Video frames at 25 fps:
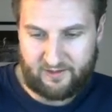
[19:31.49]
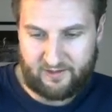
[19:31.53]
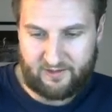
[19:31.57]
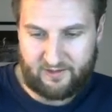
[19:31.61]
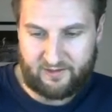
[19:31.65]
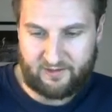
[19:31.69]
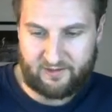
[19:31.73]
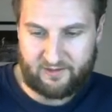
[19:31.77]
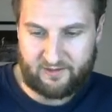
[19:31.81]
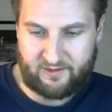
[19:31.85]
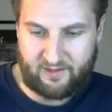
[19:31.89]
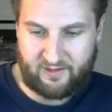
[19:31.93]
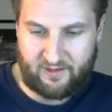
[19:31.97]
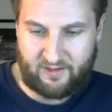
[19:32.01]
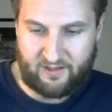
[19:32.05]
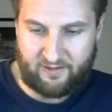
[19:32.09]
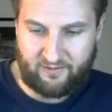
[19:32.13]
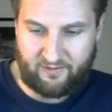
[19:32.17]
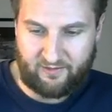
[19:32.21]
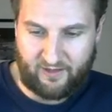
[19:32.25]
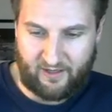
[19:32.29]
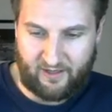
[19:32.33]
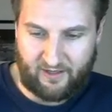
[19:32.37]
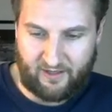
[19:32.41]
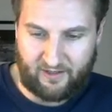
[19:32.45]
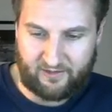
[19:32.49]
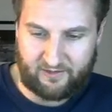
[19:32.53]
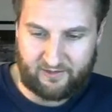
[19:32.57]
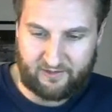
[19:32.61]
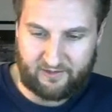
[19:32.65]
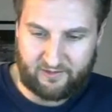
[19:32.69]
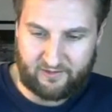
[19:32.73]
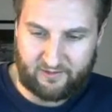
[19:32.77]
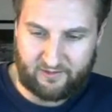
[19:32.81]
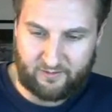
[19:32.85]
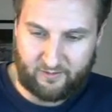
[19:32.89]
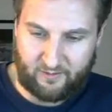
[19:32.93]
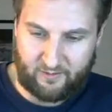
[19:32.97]
sine of
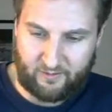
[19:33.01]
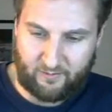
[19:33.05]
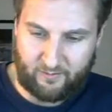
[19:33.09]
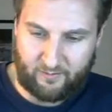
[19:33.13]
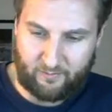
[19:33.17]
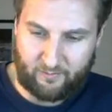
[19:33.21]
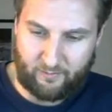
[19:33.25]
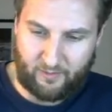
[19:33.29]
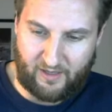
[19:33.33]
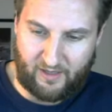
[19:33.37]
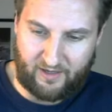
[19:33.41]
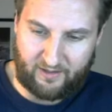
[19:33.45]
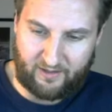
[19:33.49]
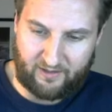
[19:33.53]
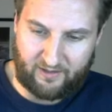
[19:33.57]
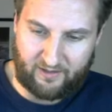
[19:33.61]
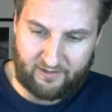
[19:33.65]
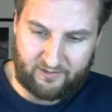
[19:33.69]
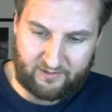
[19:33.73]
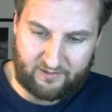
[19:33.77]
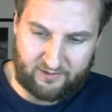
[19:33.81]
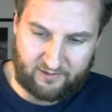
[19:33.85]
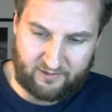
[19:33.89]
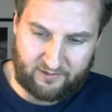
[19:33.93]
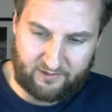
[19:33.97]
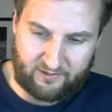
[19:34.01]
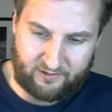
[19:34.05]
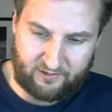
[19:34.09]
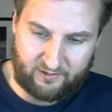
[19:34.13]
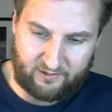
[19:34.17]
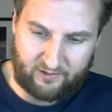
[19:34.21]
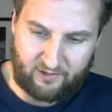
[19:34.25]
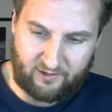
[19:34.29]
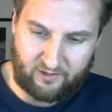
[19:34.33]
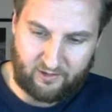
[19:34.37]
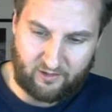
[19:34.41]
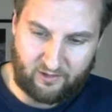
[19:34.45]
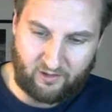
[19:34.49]
x brackets
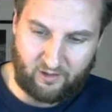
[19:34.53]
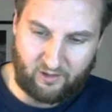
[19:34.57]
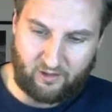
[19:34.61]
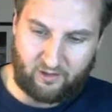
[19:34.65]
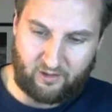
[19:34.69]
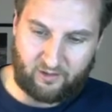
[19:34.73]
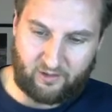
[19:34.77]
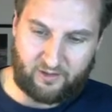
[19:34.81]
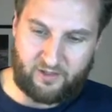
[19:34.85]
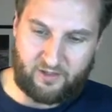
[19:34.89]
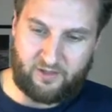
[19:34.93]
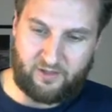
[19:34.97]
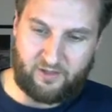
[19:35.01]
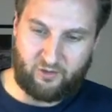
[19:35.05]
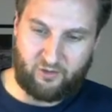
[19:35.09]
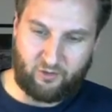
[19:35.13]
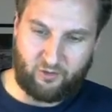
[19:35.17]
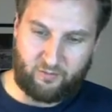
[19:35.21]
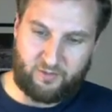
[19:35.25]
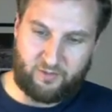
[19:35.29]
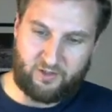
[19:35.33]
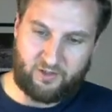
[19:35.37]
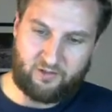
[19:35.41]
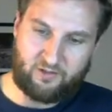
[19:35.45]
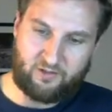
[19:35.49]
all cubed.